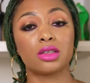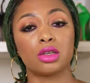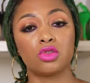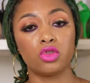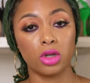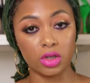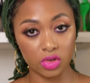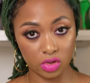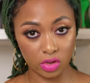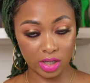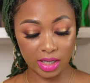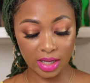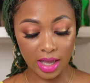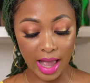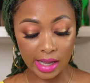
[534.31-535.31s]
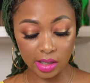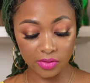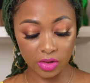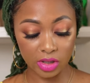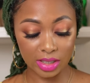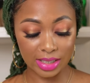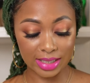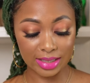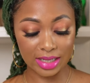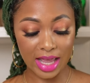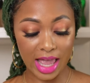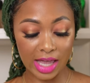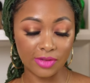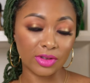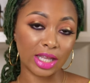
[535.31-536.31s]
a drawstring. However, it doesn't
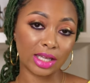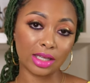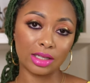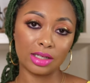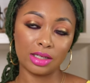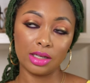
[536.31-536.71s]
have like an